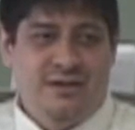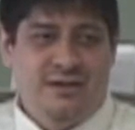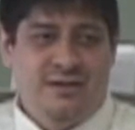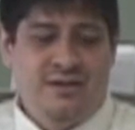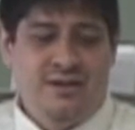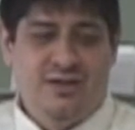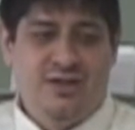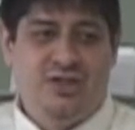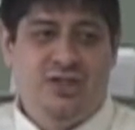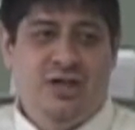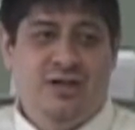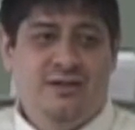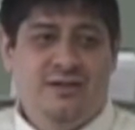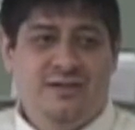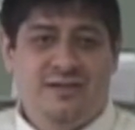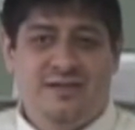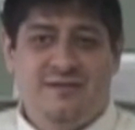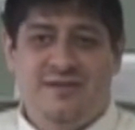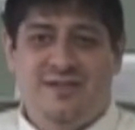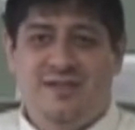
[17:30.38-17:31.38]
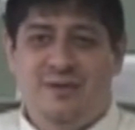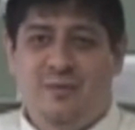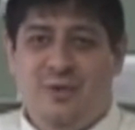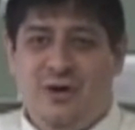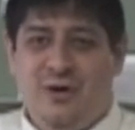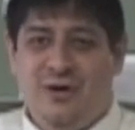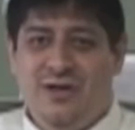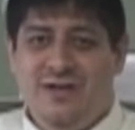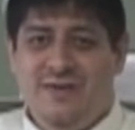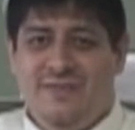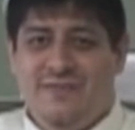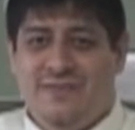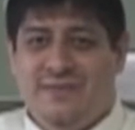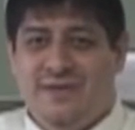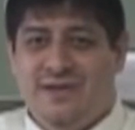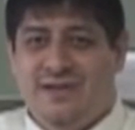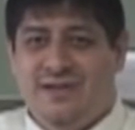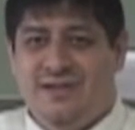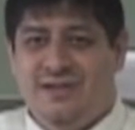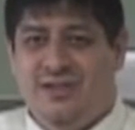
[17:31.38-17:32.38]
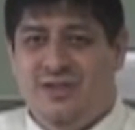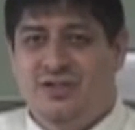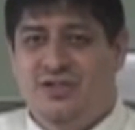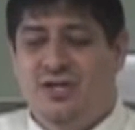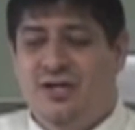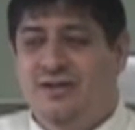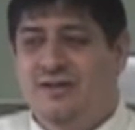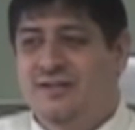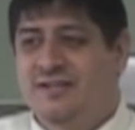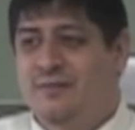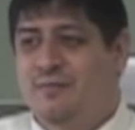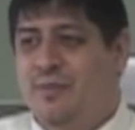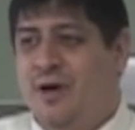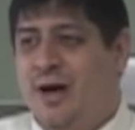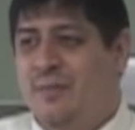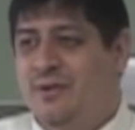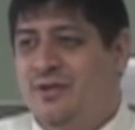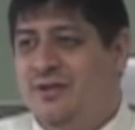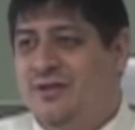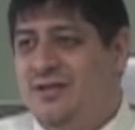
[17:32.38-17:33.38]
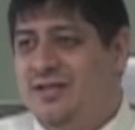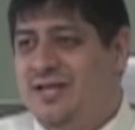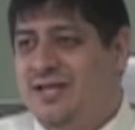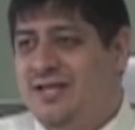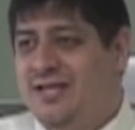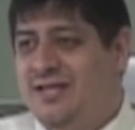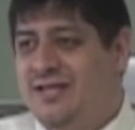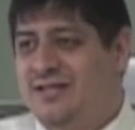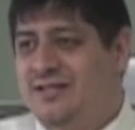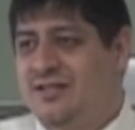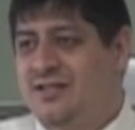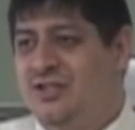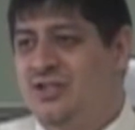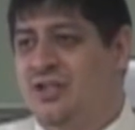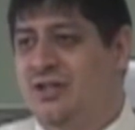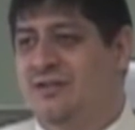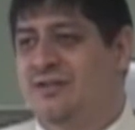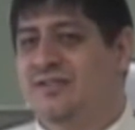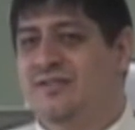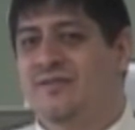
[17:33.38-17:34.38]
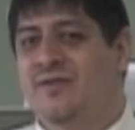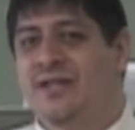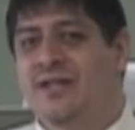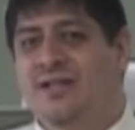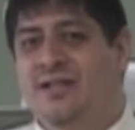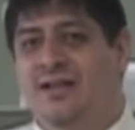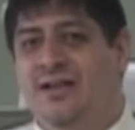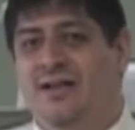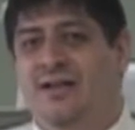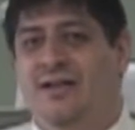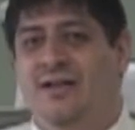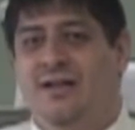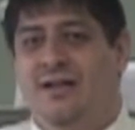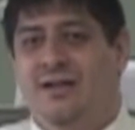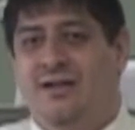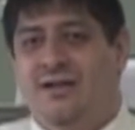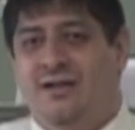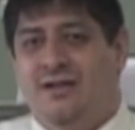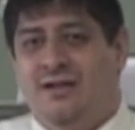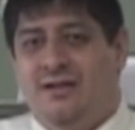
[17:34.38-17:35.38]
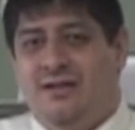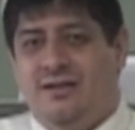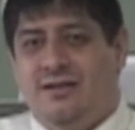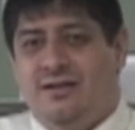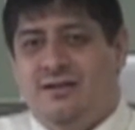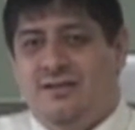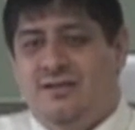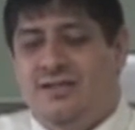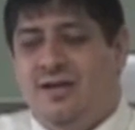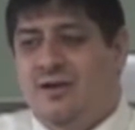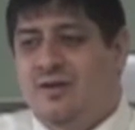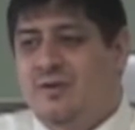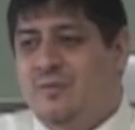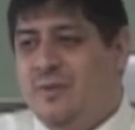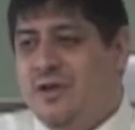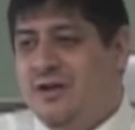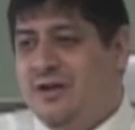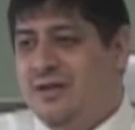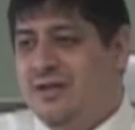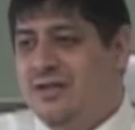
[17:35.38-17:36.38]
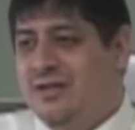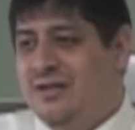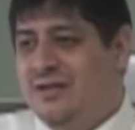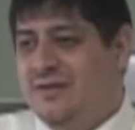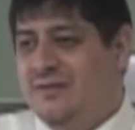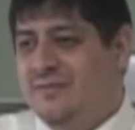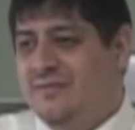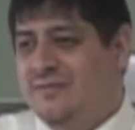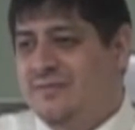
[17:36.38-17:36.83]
to the jungles of Samoa, to the jungles of Papua New Guinea, to the jungles of India, South America,